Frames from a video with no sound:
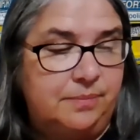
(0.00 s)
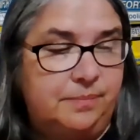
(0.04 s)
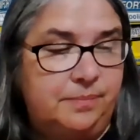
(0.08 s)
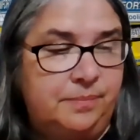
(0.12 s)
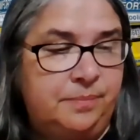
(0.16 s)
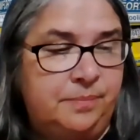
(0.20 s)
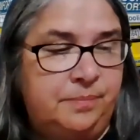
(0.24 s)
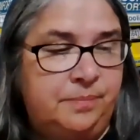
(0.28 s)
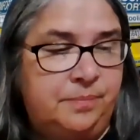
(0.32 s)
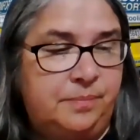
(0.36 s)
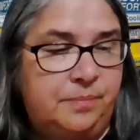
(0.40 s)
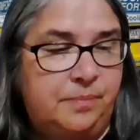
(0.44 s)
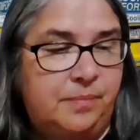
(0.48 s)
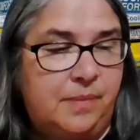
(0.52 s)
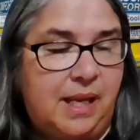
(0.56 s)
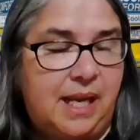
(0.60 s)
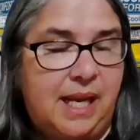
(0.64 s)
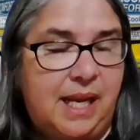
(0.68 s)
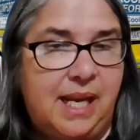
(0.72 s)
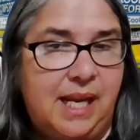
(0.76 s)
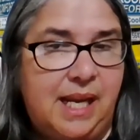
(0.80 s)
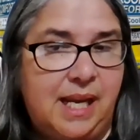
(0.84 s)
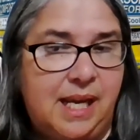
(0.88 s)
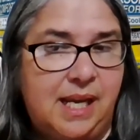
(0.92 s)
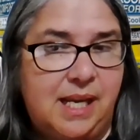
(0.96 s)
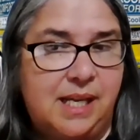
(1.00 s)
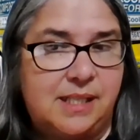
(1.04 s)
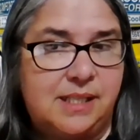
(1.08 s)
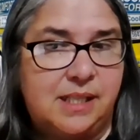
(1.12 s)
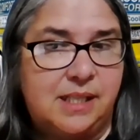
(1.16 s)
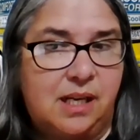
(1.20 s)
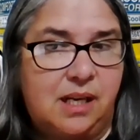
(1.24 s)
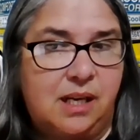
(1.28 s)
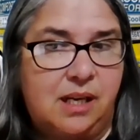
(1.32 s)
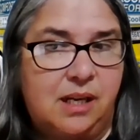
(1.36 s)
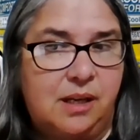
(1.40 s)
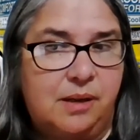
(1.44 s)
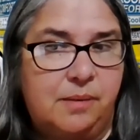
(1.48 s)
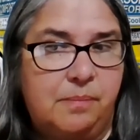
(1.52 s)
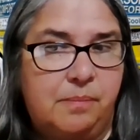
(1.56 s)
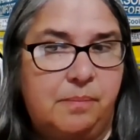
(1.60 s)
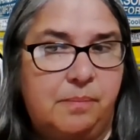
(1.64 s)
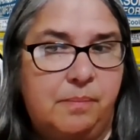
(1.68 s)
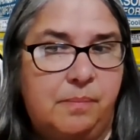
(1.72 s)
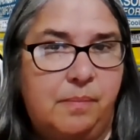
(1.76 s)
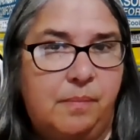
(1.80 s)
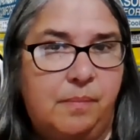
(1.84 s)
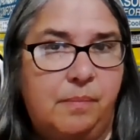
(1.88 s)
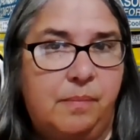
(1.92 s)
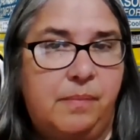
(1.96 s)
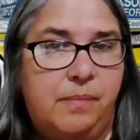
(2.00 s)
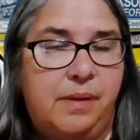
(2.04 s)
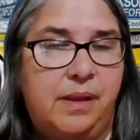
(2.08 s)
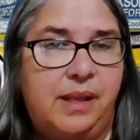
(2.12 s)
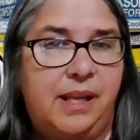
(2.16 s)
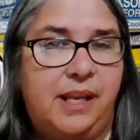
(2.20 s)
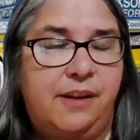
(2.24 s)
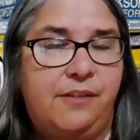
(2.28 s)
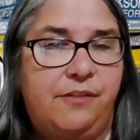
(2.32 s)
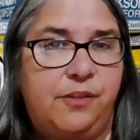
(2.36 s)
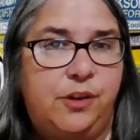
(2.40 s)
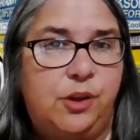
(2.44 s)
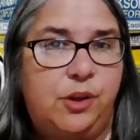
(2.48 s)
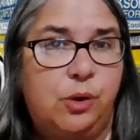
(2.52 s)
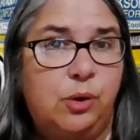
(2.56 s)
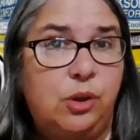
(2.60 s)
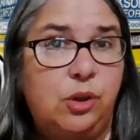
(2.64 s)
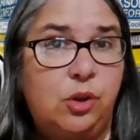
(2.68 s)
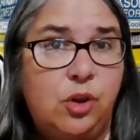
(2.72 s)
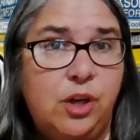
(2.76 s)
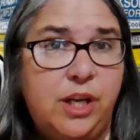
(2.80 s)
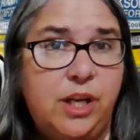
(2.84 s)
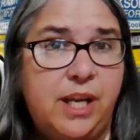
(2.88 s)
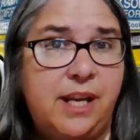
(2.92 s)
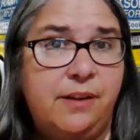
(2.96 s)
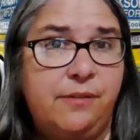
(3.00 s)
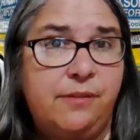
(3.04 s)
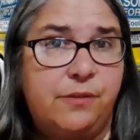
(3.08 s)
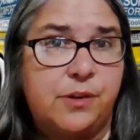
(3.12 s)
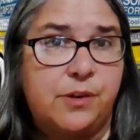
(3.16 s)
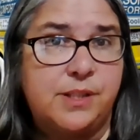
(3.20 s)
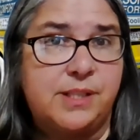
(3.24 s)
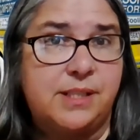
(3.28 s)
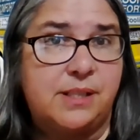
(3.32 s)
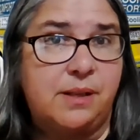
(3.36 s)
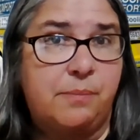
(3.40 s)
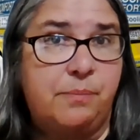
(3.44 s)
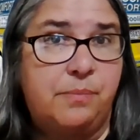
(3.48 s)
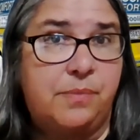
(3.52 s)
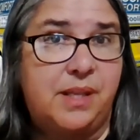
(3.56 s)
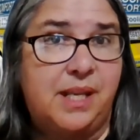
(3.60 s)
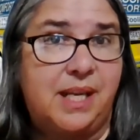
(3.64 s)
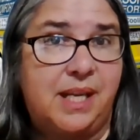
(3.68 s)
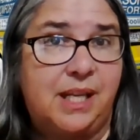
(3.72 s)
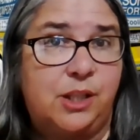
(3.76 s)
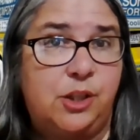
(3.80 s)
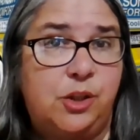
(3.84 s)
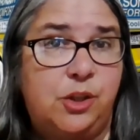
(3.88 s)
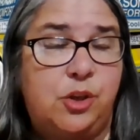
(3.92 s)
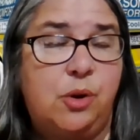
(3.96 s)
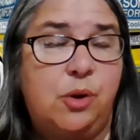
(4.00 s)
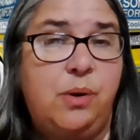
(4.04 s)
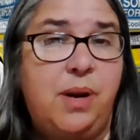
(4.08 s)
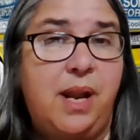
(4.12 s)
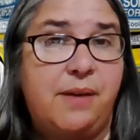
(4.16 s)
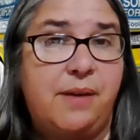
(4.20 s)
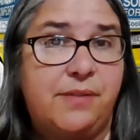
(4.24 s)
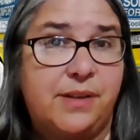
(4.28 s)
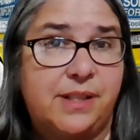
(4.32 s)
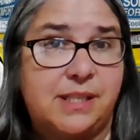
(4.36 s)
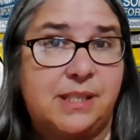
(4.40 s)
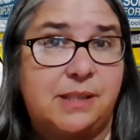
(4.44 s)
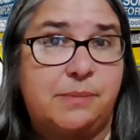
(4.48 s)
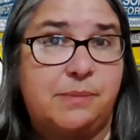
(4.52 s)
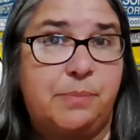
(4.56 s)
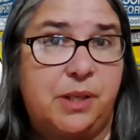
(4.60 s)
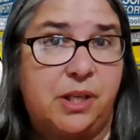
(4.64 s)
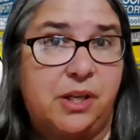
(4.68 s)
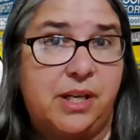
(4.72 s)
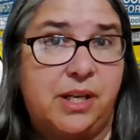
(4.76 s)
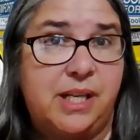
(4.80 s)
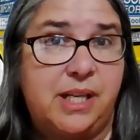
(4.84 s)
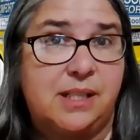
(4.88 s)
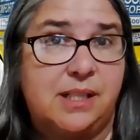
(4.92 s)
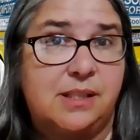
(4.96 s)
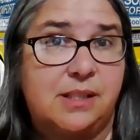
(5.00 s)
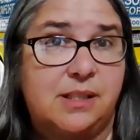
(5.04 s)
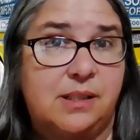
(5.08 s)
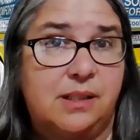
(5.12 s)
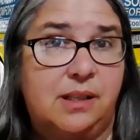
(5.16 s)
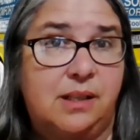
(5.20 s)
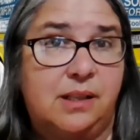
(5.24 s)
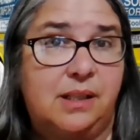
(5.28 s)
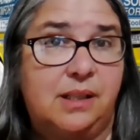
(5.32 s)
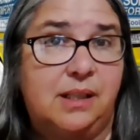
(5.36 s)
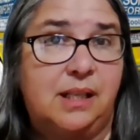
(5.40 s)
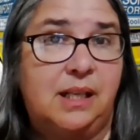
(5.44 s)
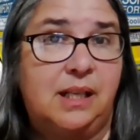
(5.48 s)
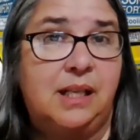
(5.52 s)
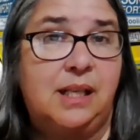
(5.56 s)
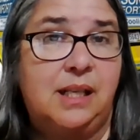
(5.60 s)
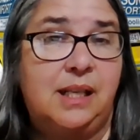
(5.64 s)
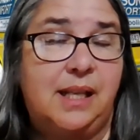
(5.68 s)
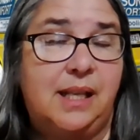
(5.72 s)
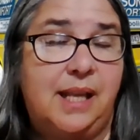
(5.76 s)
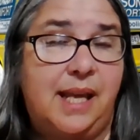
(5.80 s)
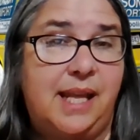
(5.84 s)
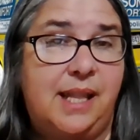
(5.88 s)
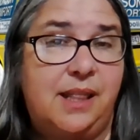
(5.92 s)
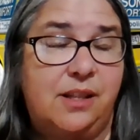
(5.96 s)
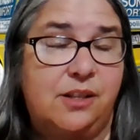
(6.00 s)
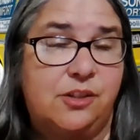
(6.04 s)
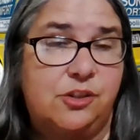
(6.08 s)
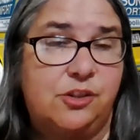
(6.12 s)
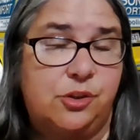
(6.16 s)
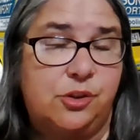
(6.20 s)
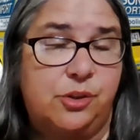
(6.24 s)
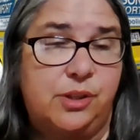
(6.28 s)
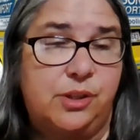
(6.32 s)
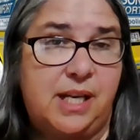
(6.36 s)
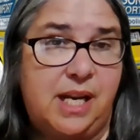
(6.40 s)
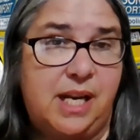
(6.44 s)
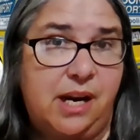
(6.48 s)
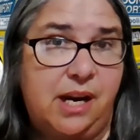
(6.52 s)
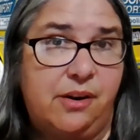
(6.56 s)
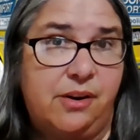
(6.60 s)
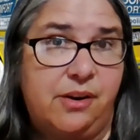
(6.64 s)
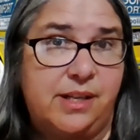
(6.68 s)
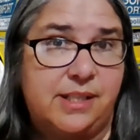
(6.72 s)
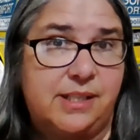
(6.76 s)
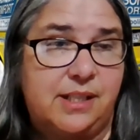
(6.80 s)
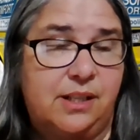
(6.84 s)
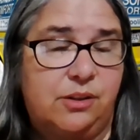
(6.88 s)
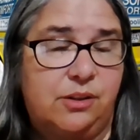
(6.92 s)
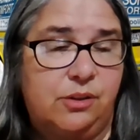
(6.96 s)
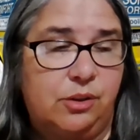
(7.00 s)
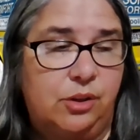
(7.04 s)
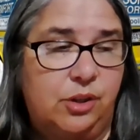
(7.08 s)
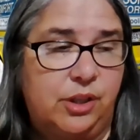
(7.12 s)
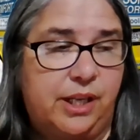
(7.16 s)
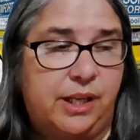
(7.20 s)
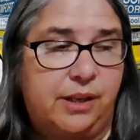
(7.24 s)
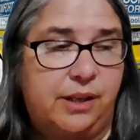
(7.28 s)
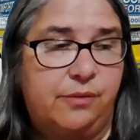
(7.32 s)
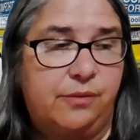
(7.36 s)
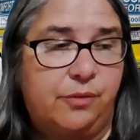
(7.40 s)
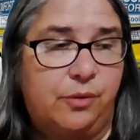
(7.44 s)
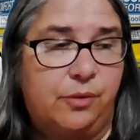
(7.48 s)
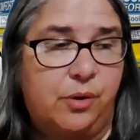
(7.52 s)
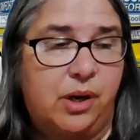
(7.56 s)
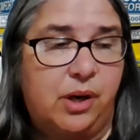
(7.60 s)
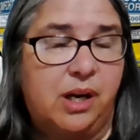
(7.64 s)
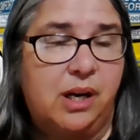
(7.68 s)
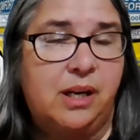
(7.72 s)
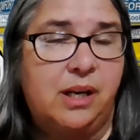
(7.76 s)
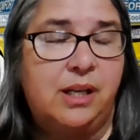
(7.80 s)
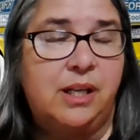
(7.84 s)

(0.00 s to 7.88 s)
And if you're looking for something and you don't have experience in the certain areas that they're looking for,